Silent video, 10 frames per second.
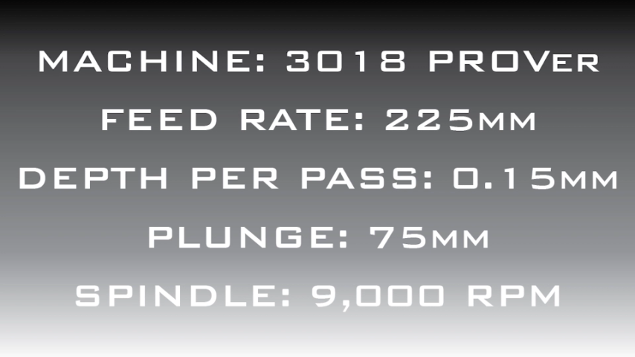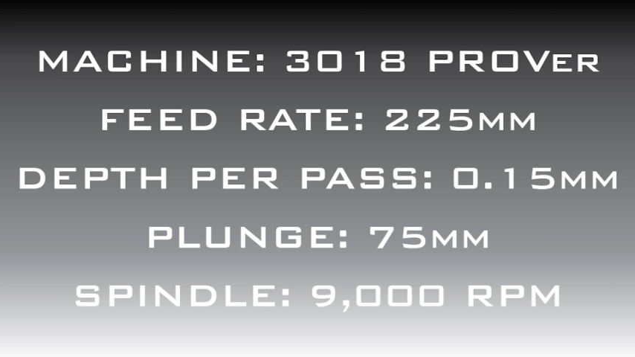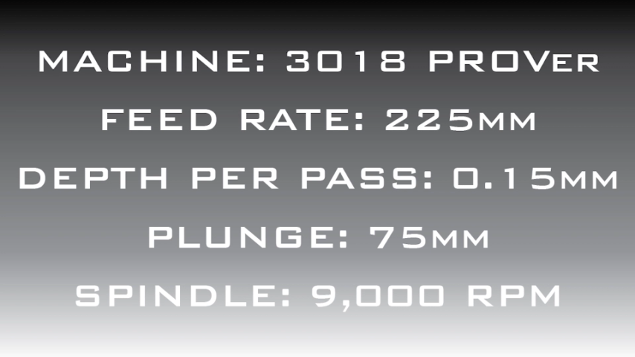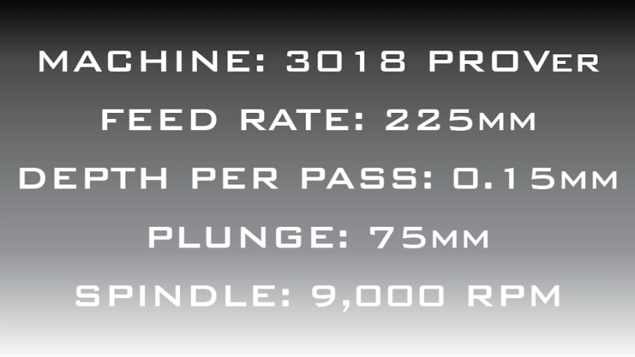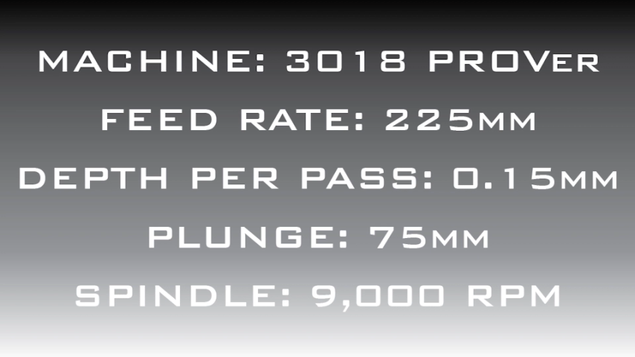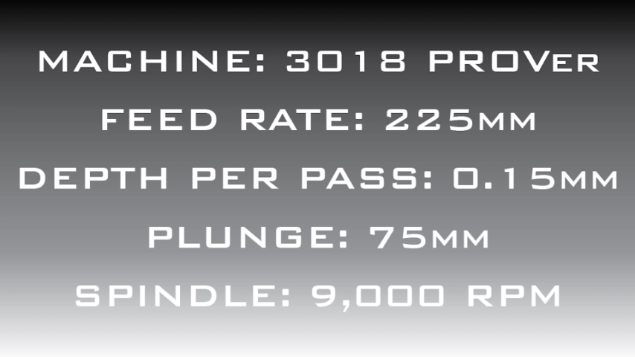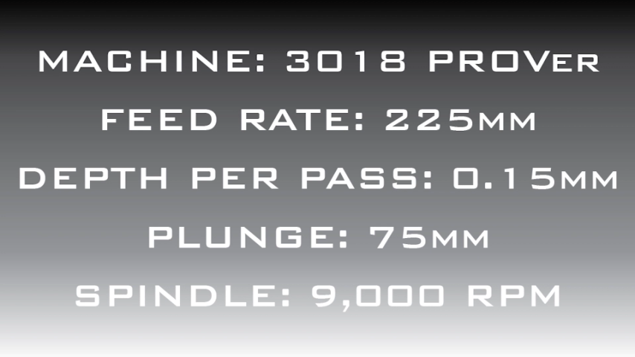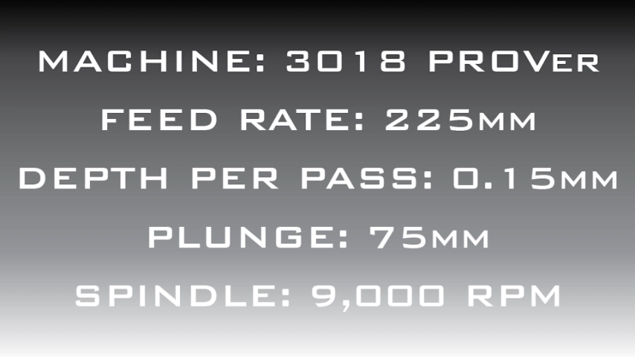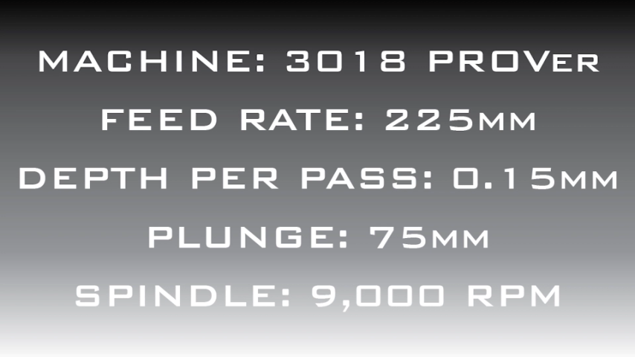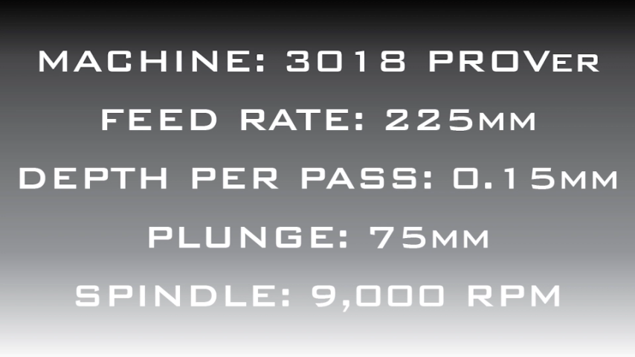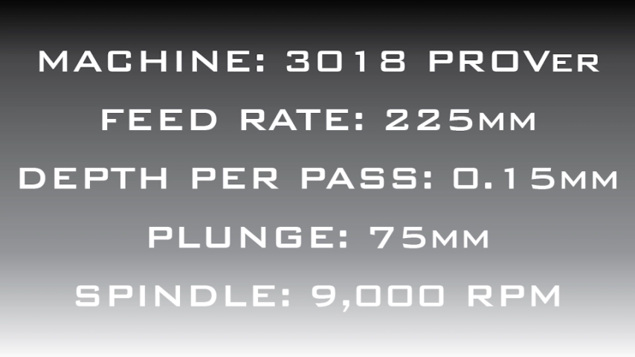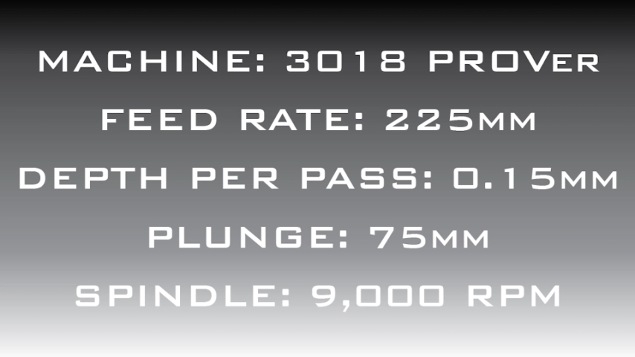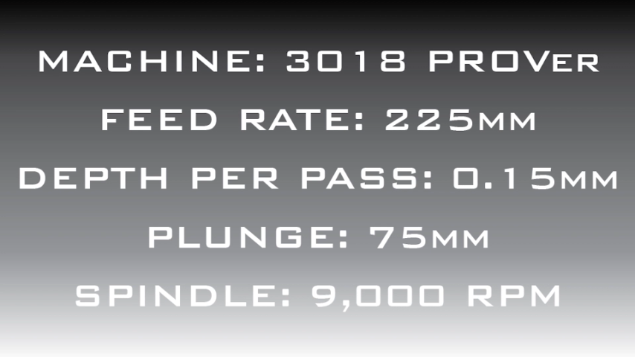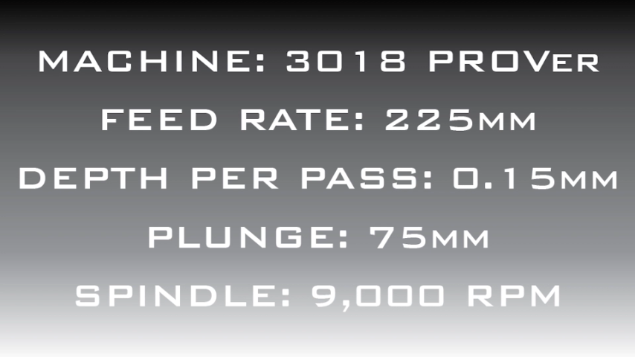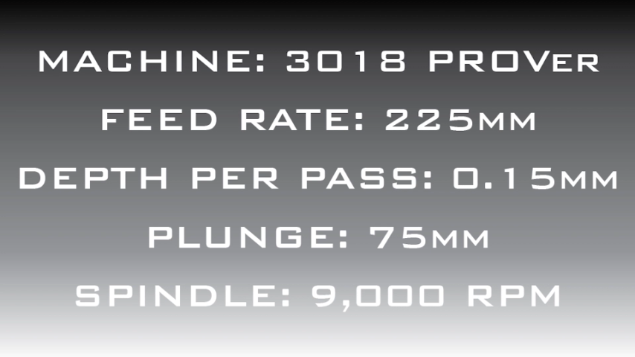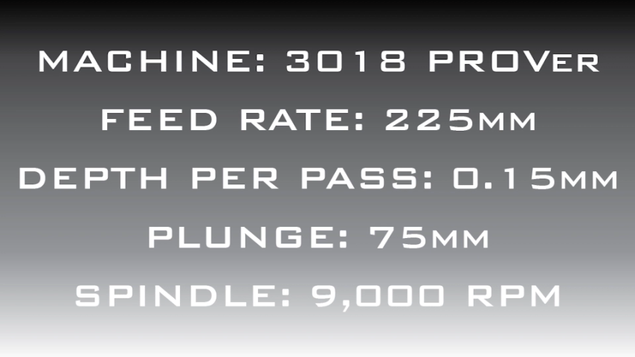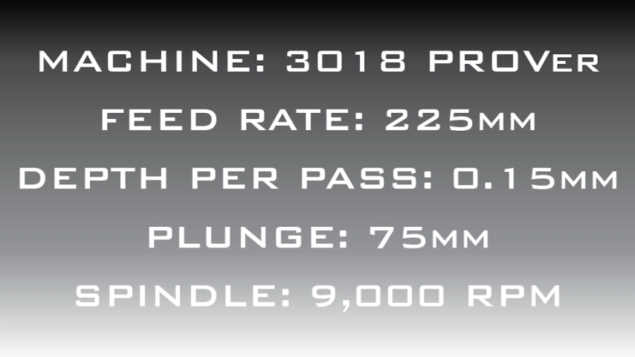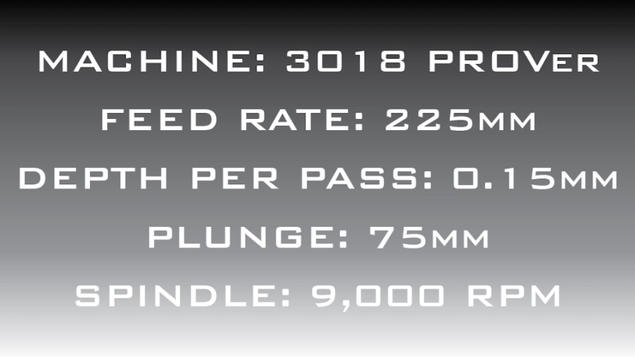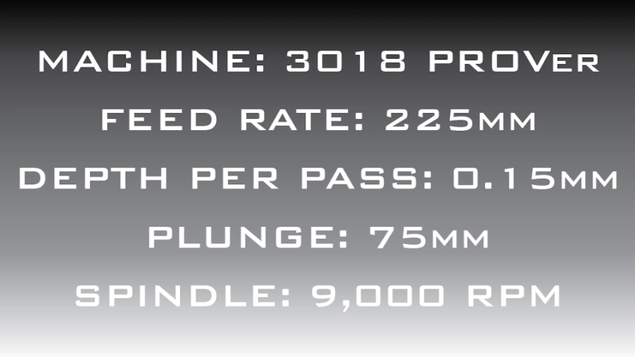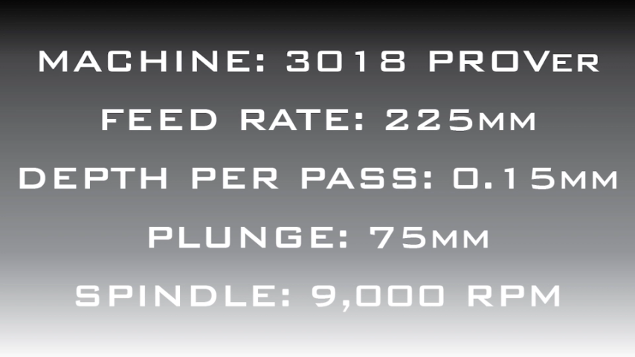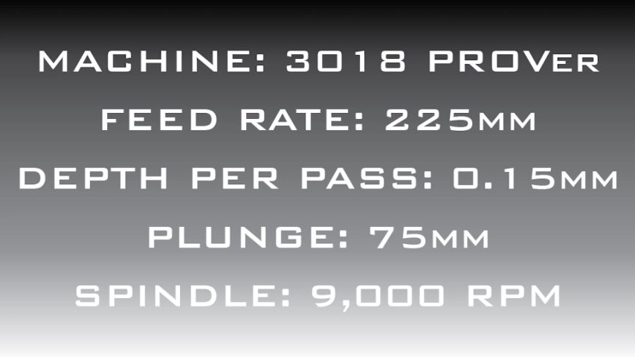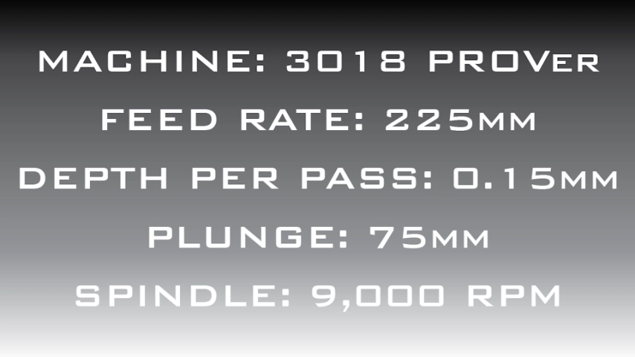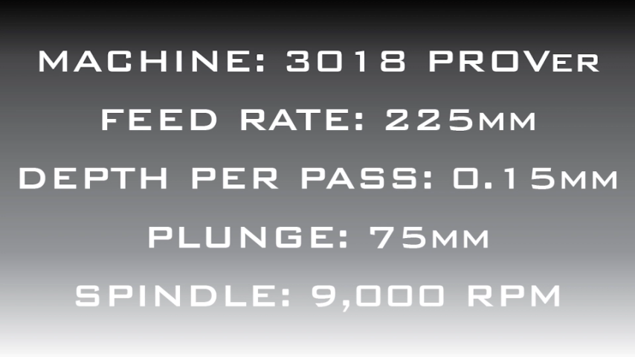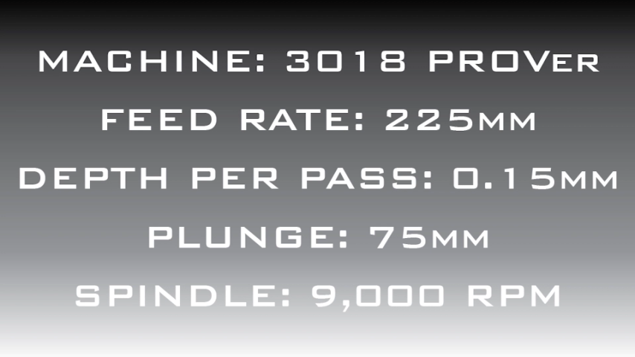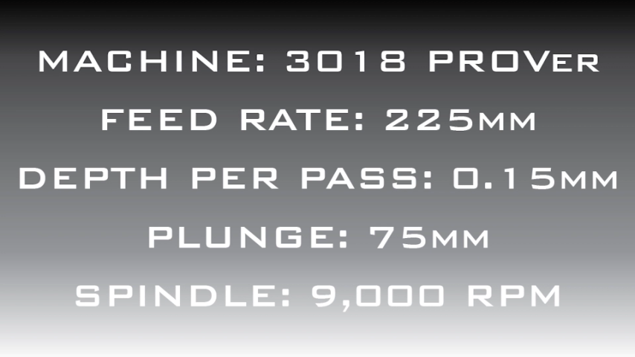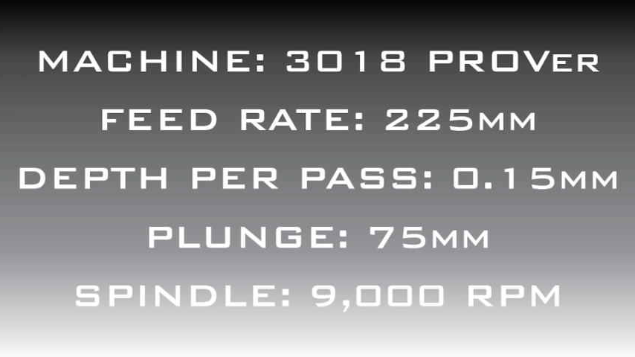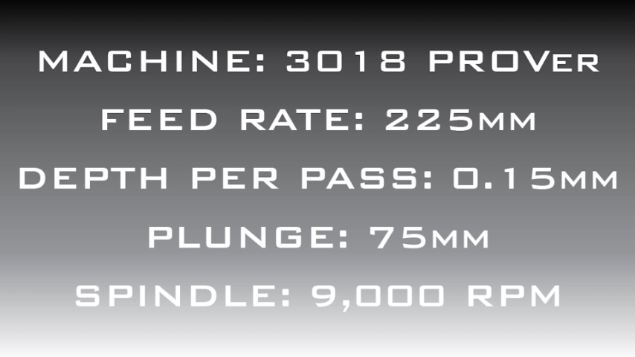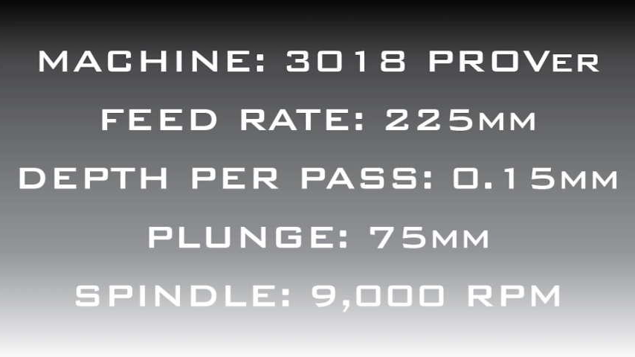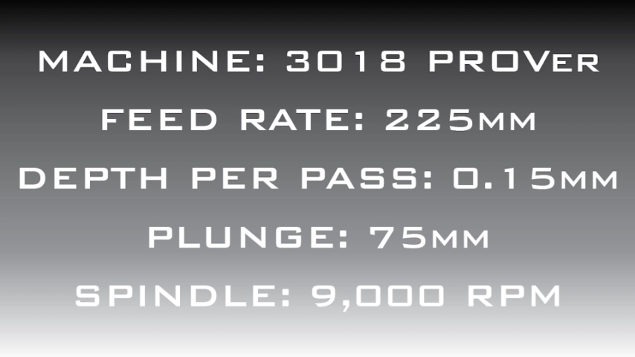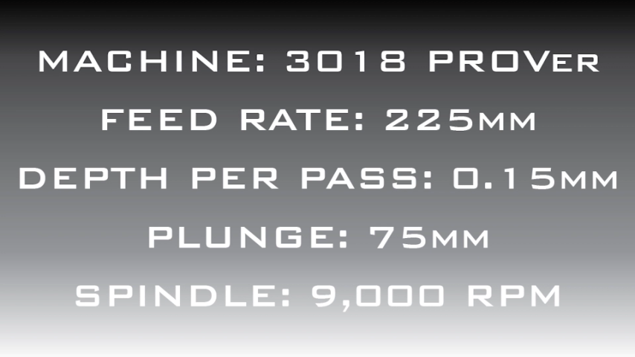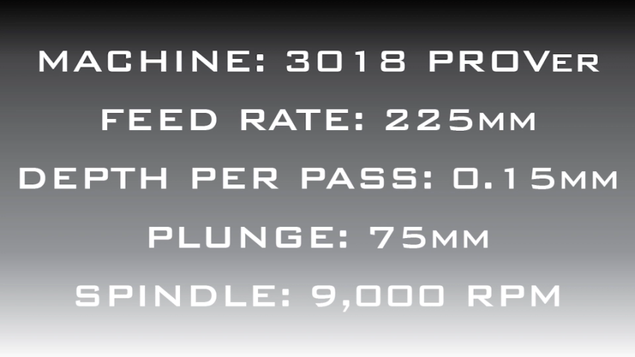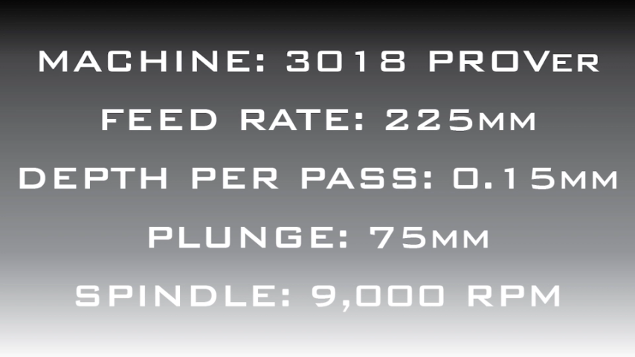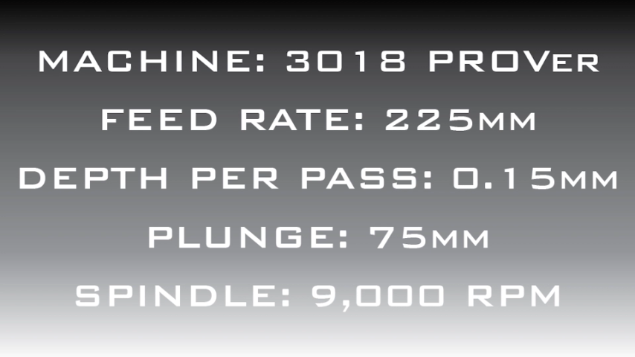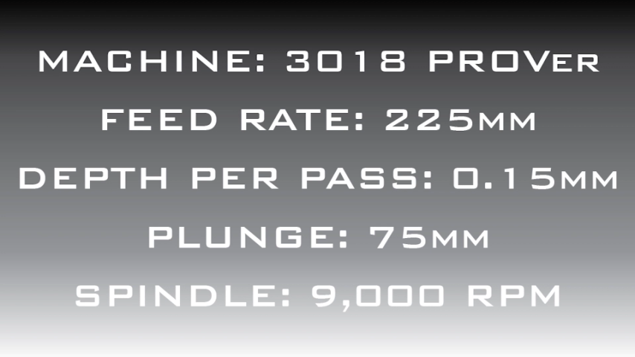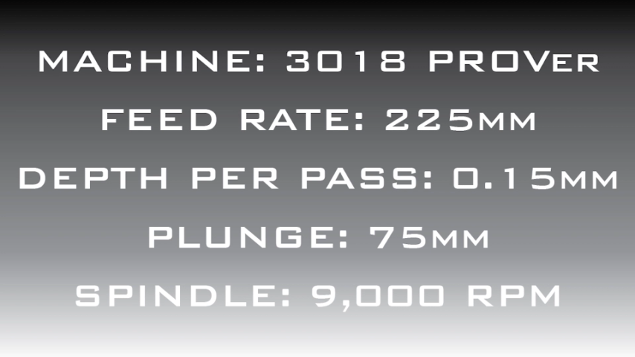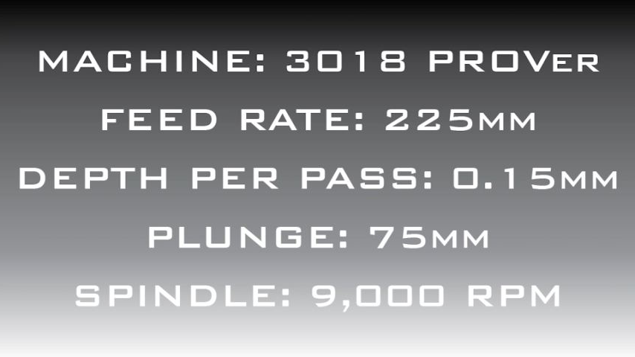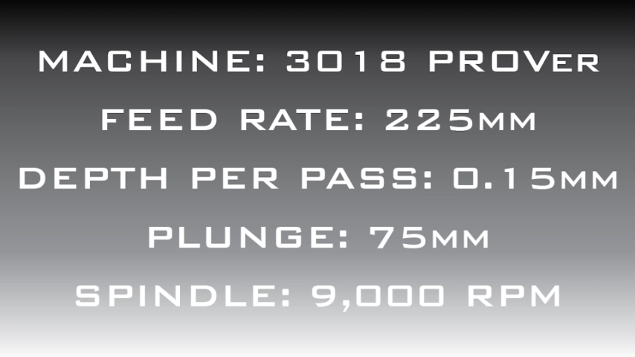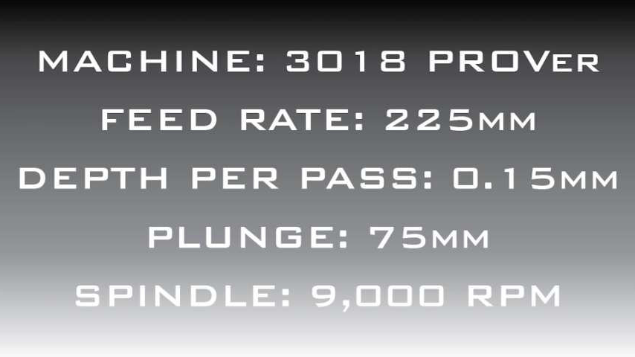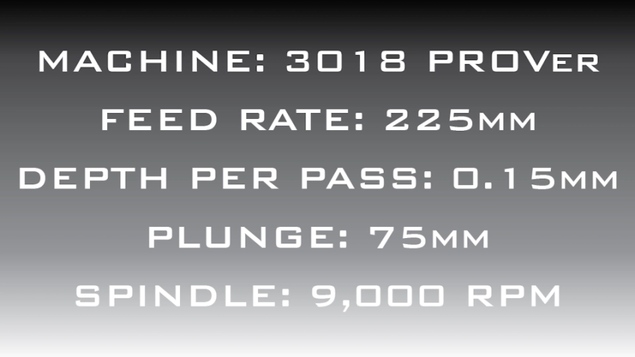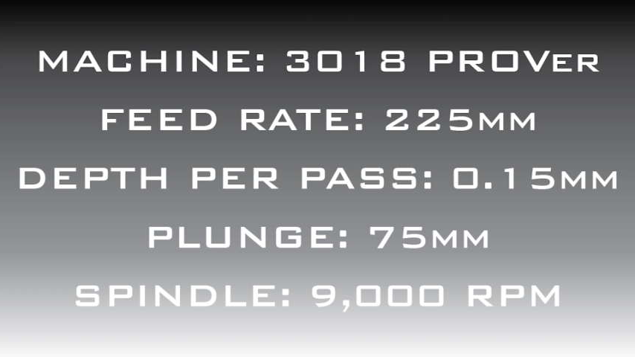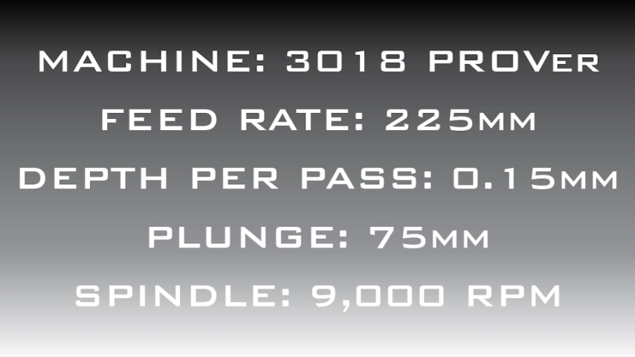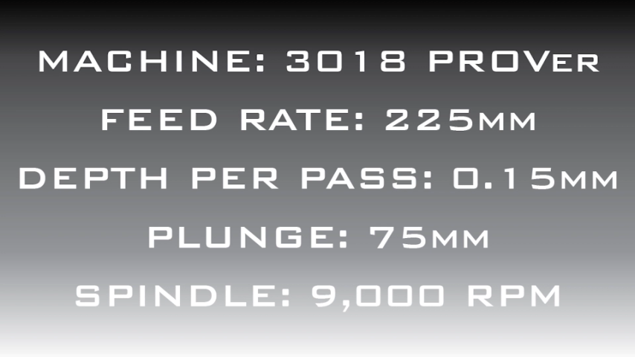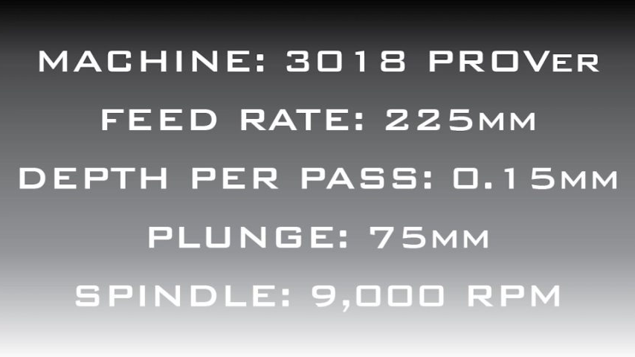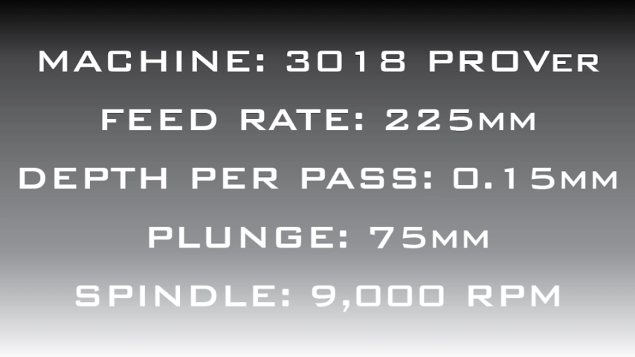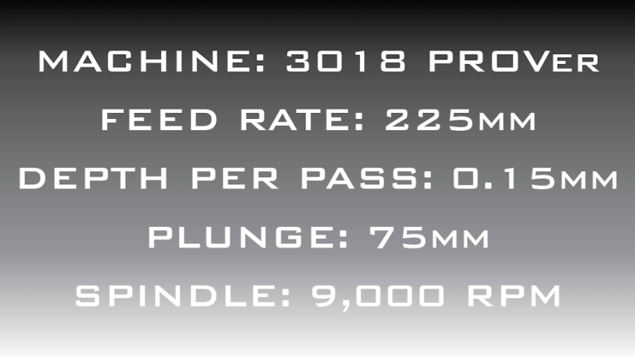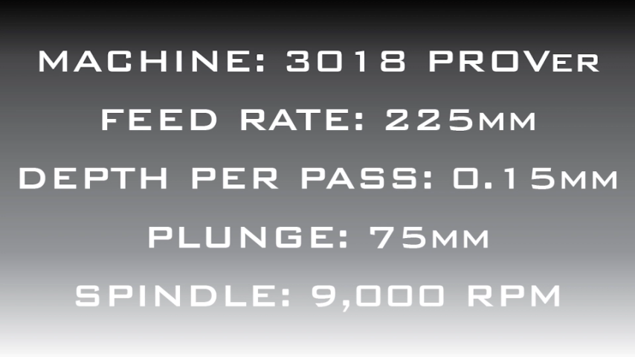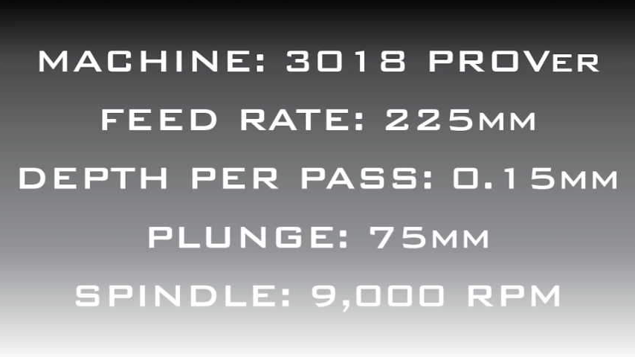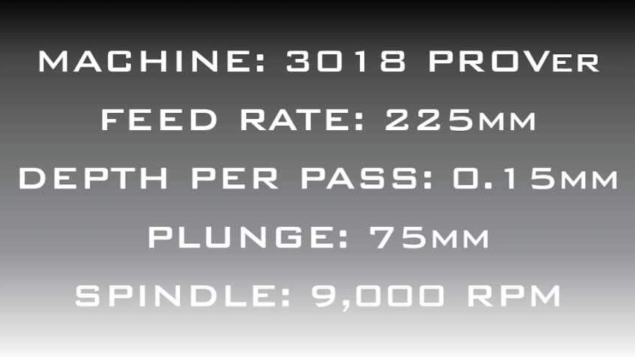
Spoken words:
Nobody's mouth can be seen.